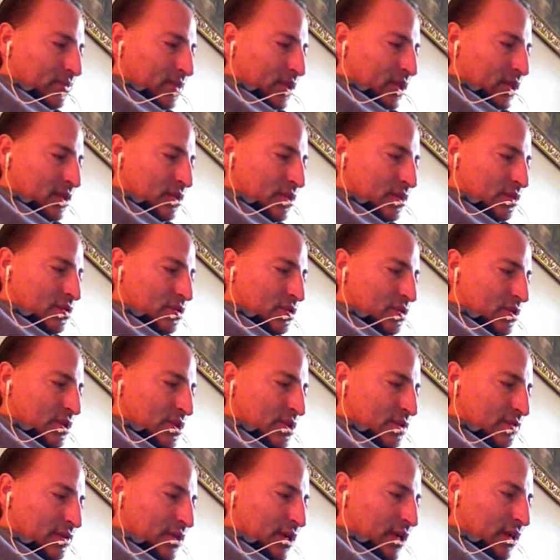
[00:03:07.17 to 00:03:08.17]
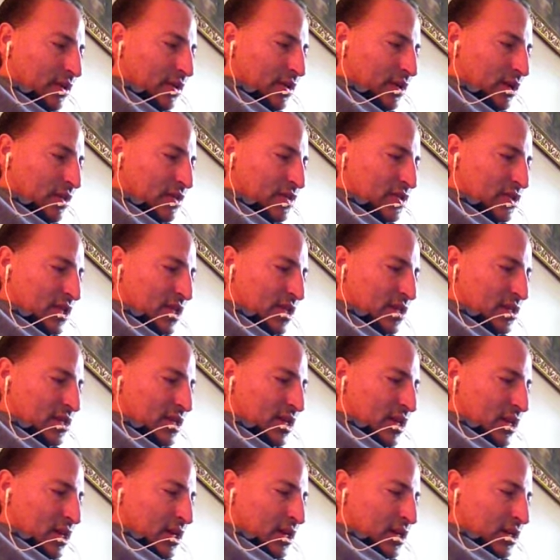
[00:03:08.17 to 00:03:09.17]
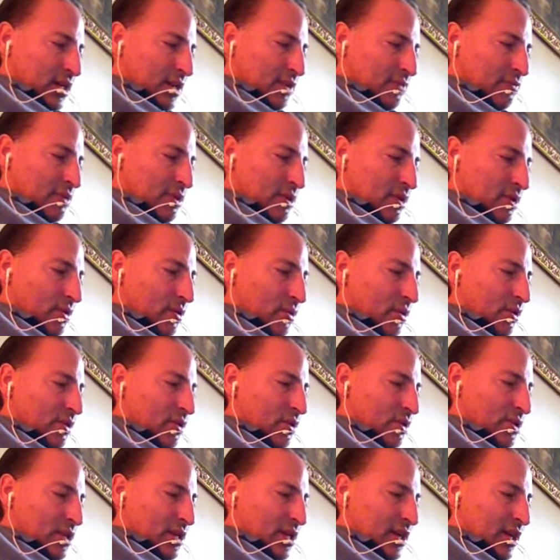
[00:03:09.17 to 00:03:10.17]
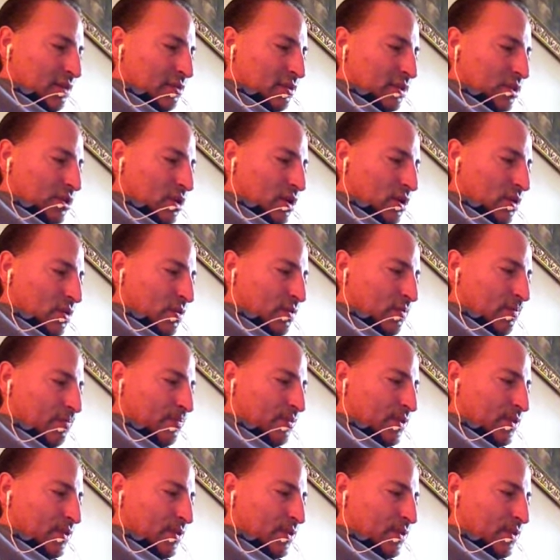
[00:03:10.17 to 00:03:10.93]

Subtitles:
And Judas of Kerioth says, "Give me your orders, and I will go."